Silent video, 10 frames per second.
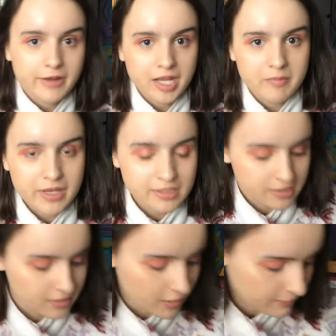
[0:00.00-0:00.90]
recommend
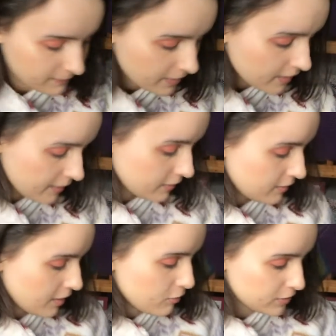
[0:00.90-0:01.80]
enough.
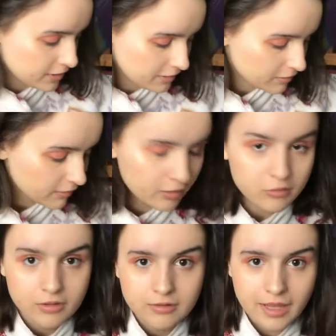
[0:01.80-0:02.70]
Go to your
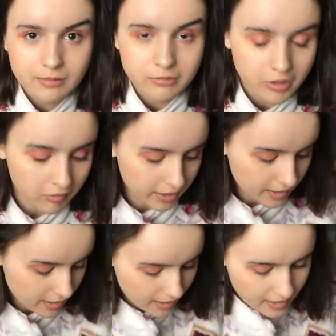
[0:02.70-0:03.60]
local library
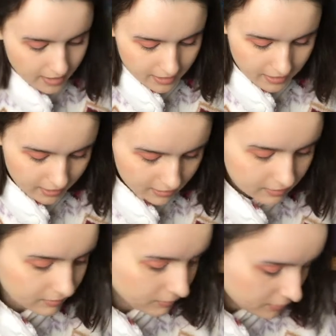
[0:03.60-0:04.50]
and
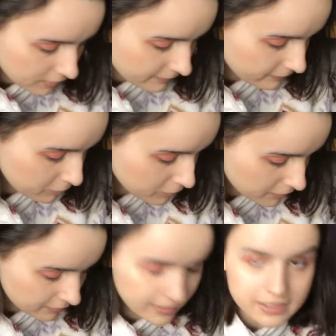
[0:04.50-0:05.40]
look for
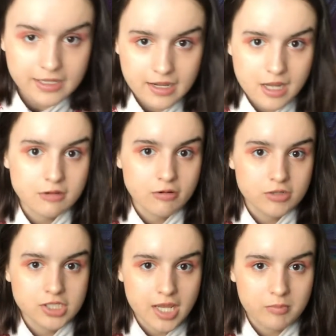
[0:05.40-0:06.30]
the Knit and
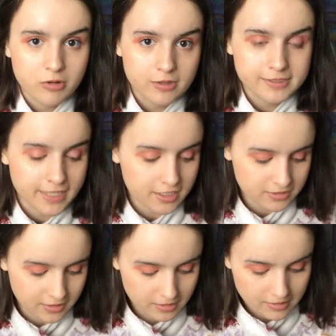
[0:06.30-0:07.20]
Crochet book
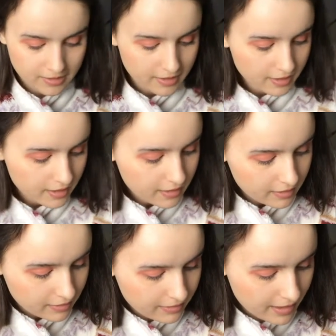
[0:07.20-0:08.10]
section.
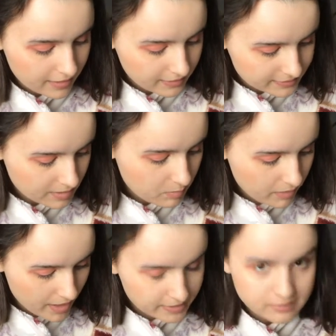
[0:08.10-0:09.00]
That is the
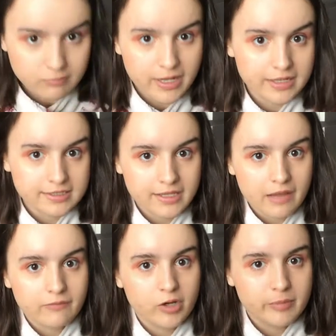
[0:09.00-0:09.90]
best way to get
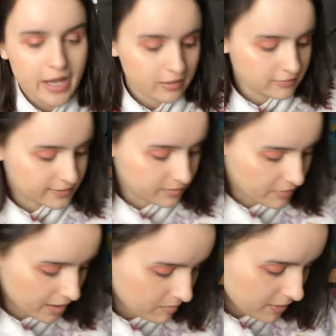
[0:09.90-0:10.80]
free patterns, in
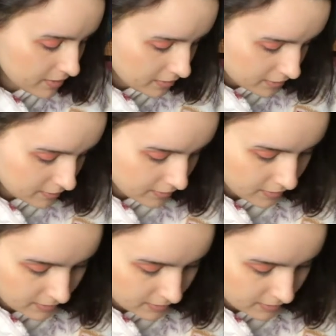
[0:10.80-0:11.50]
my opinion.